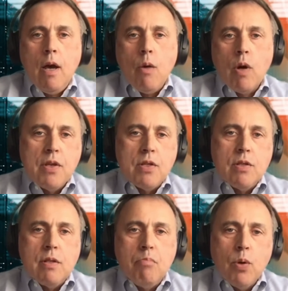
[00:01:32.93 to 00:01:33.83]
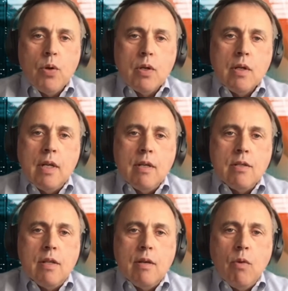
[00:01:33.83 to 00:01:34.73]
Where this is important
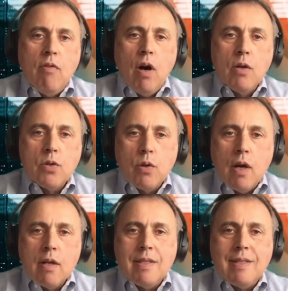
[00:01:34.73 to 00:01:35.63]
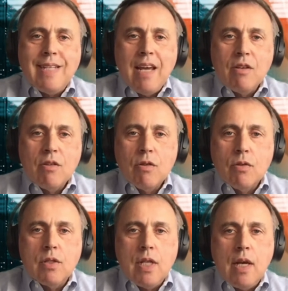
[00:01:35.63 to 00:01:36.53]
is that we've also got a
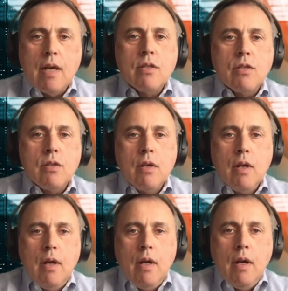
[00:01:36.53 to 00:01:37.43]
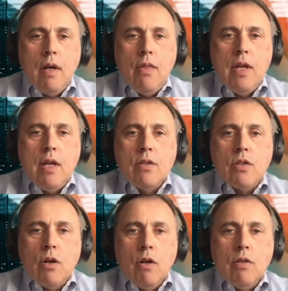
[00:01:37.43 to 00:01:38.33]
standards test that is
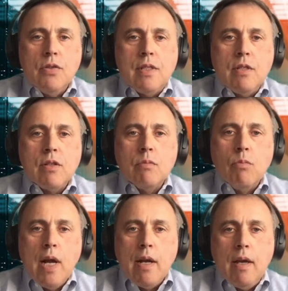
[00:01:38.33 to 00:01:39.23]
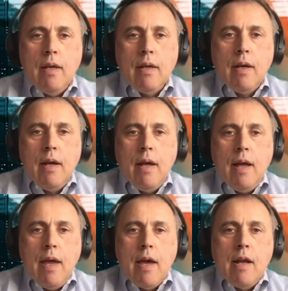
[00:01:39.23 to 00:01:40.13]
called System Ready.
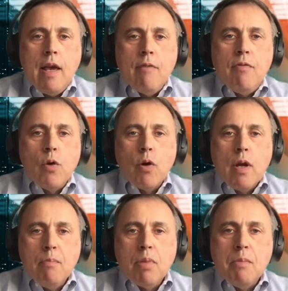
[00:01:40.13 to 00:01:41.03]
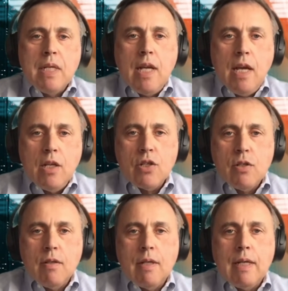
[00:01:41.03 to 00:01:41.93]
And if your
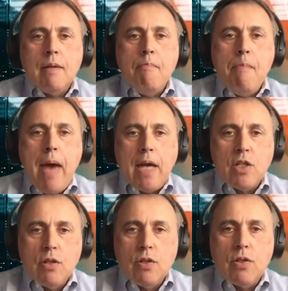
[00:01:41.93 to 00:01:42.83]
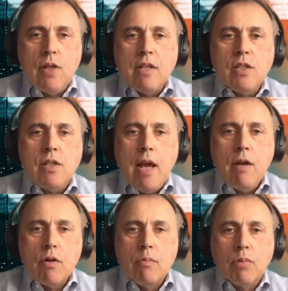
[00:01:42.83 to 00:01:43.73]
implementation matches that
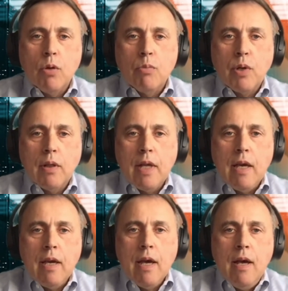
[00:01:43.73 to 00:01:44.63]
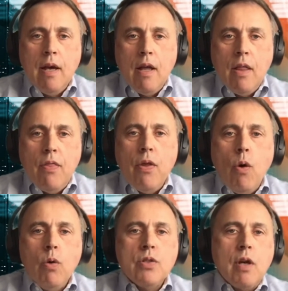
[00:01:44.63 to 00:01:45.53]
standard appropriately, the
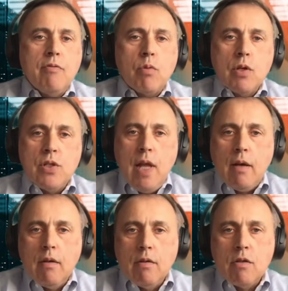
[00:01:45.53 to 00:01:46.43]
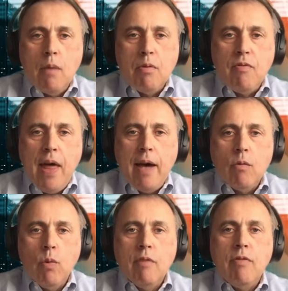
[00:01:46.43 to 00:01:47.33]
whole software stack on top of that
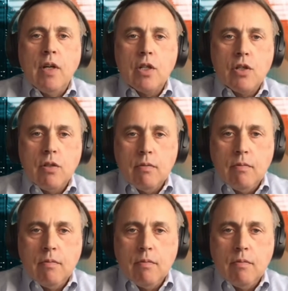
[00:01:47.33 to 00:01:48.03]
will function.